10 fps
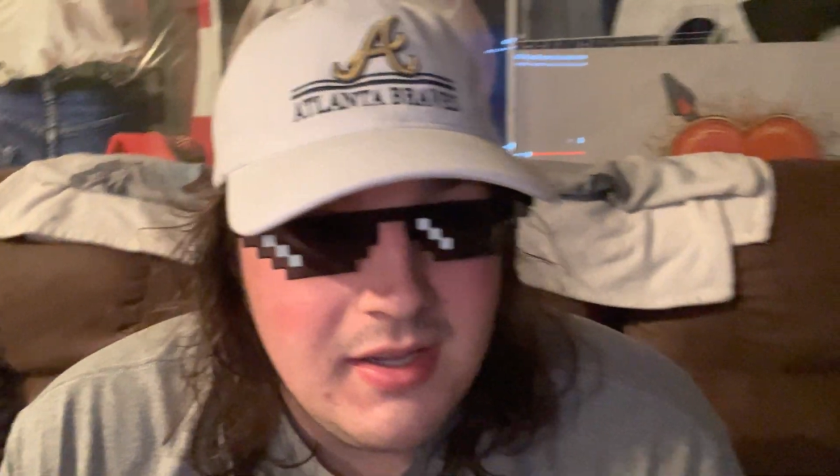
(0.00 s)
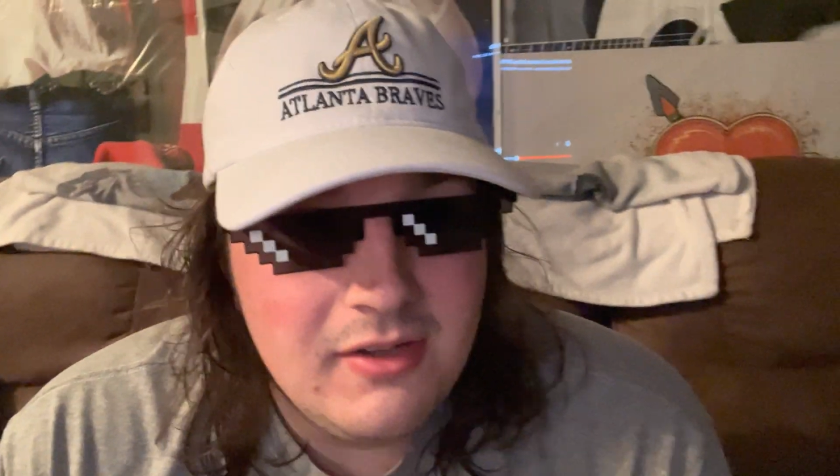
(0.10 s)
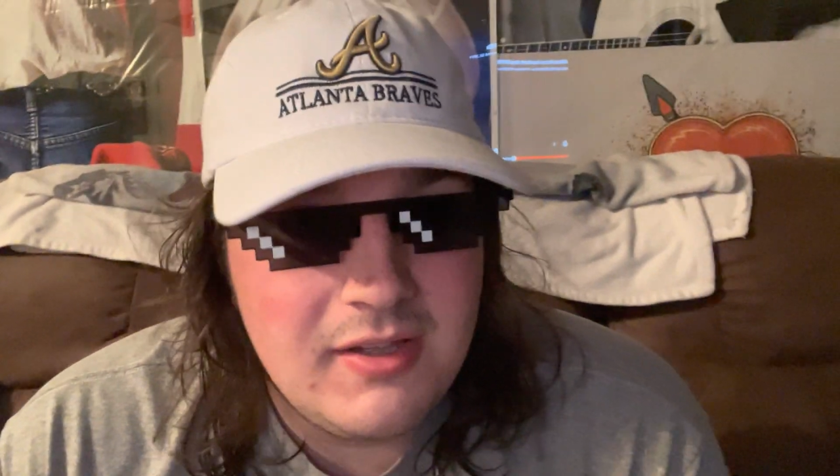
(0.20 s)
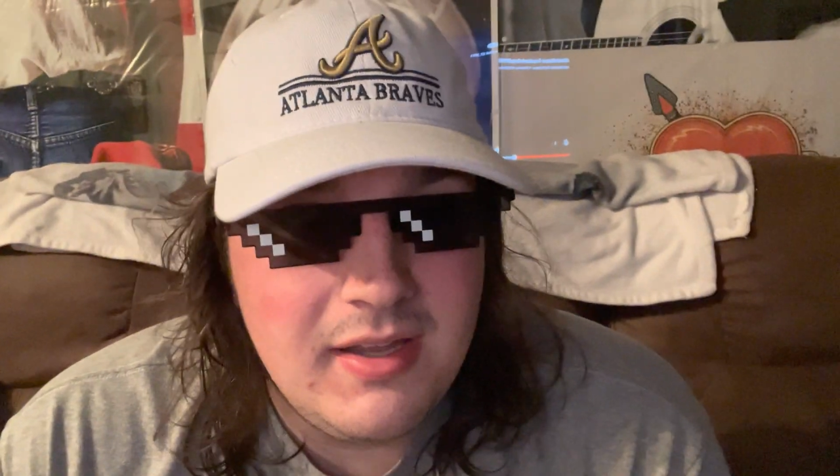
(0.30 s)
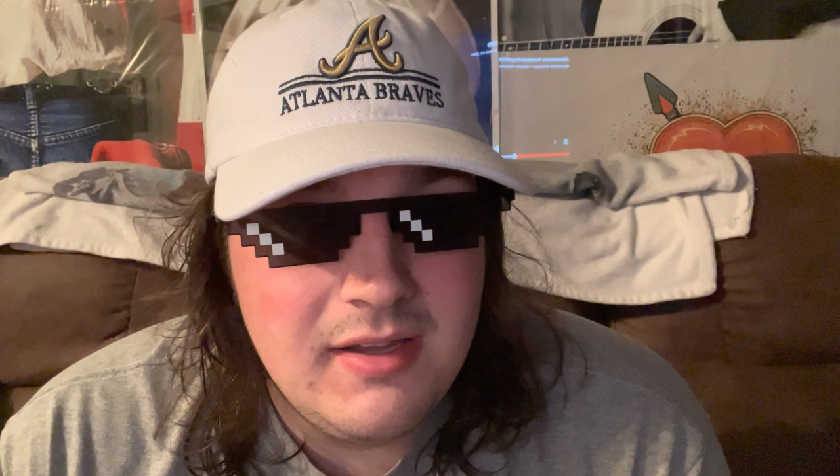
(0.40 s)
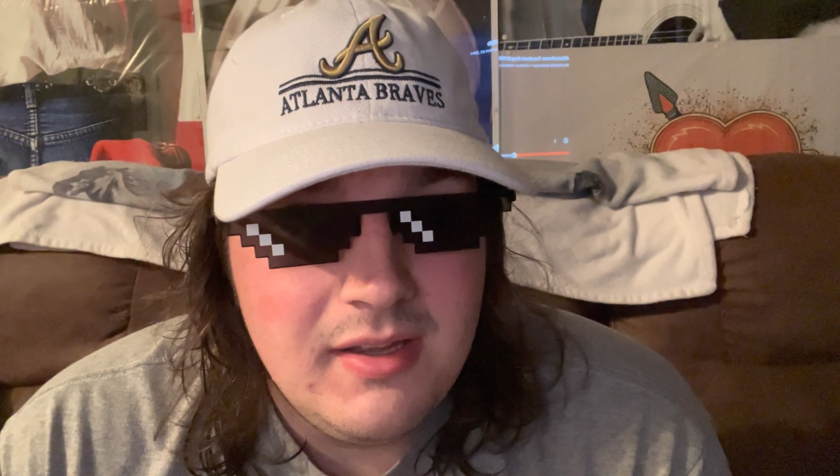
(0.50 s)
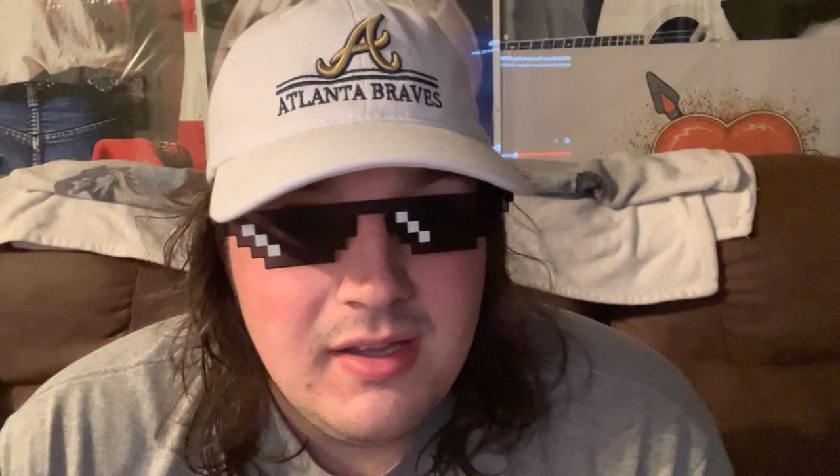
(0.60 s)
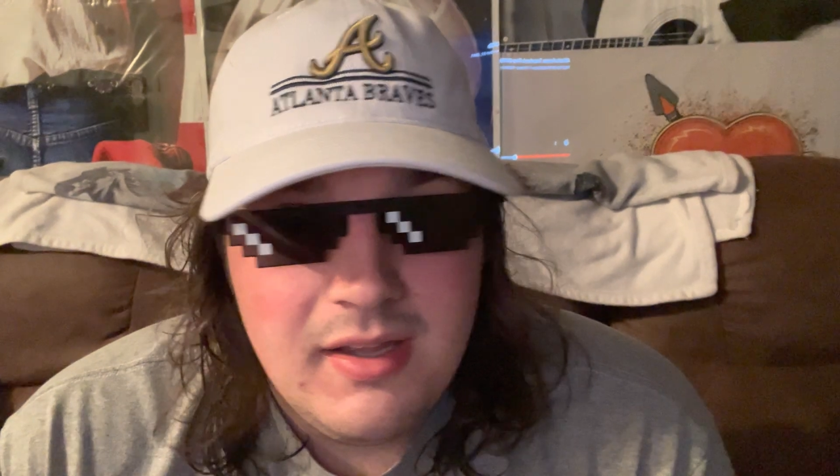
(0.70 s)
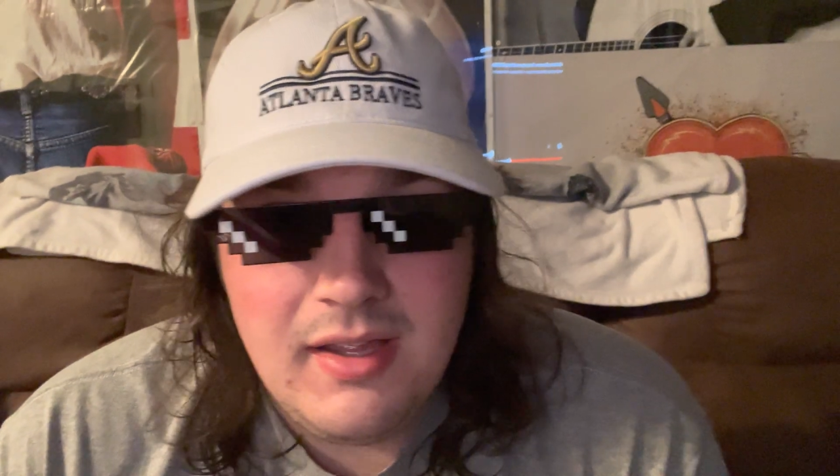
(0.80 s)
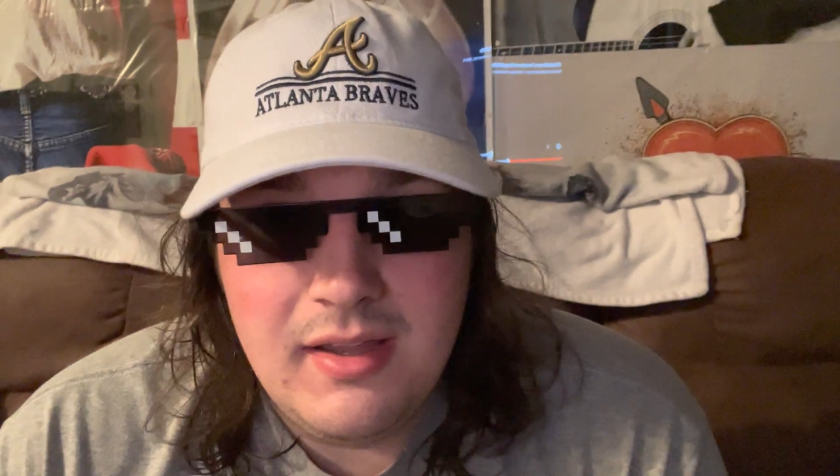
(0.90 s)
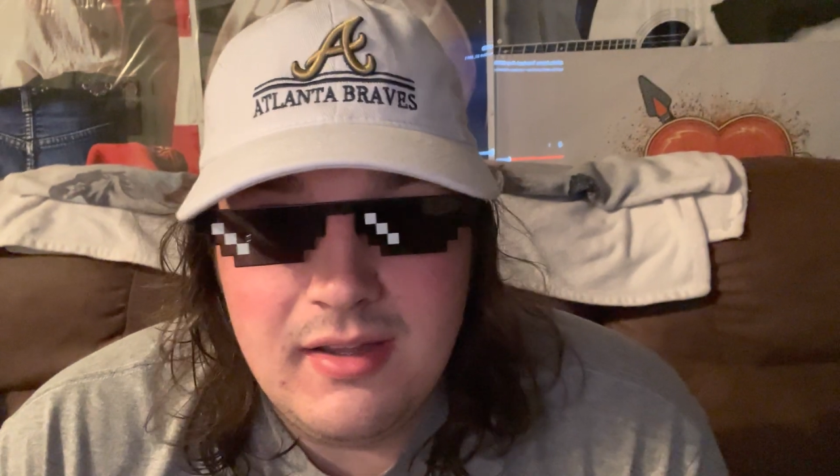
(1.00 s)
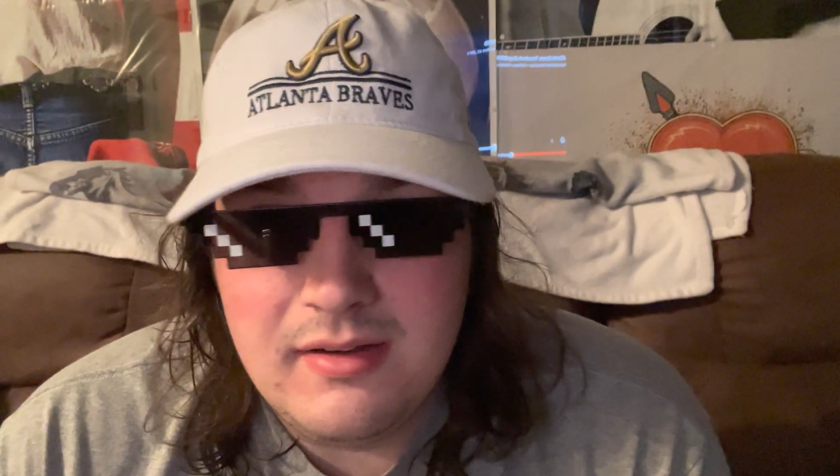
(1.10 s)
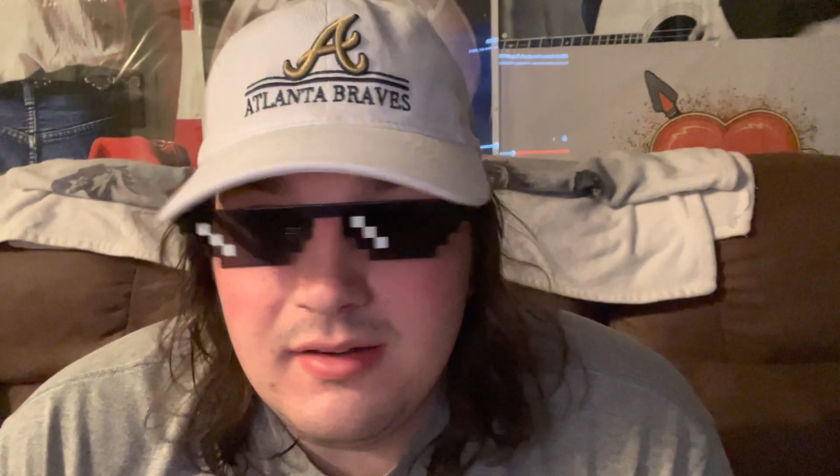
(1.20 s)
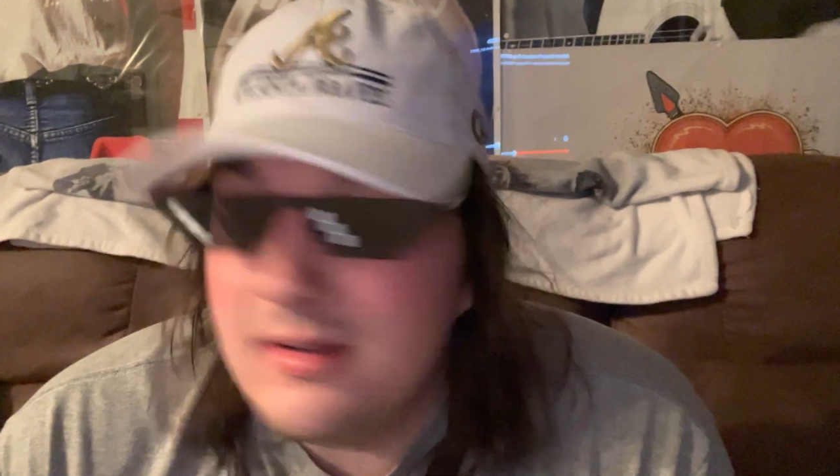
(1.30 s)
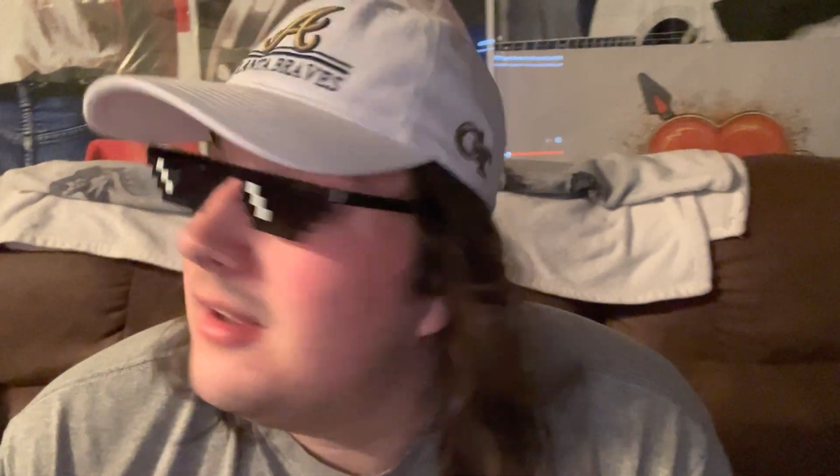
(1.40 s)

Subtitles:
Okay? And,